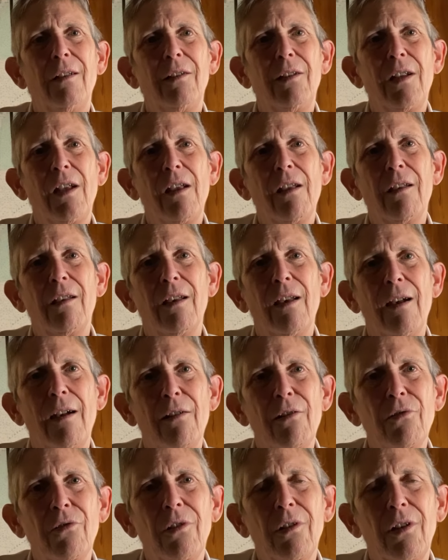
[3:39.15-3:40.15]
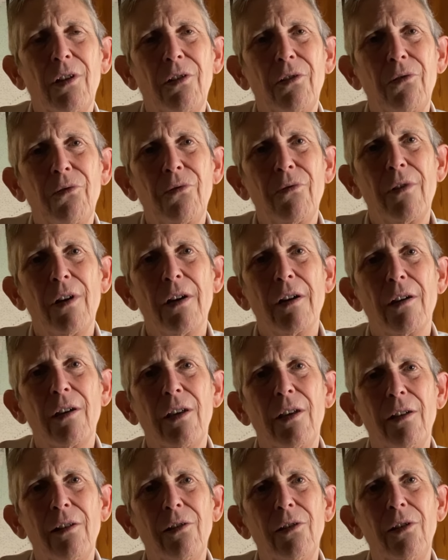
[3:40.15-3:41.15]
take out to our
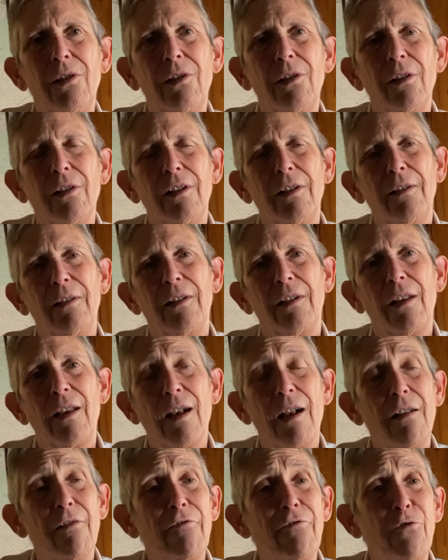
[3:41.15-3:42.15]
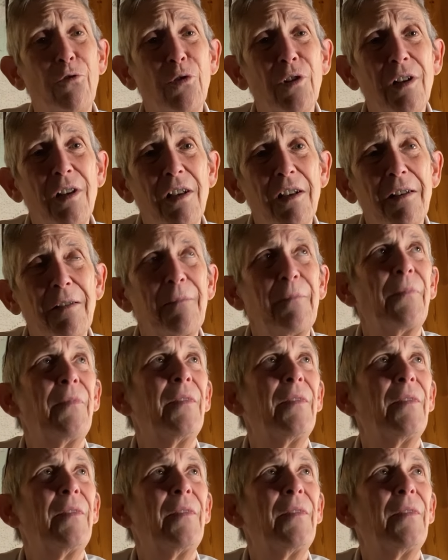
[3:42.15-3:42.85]
kids uh, in California.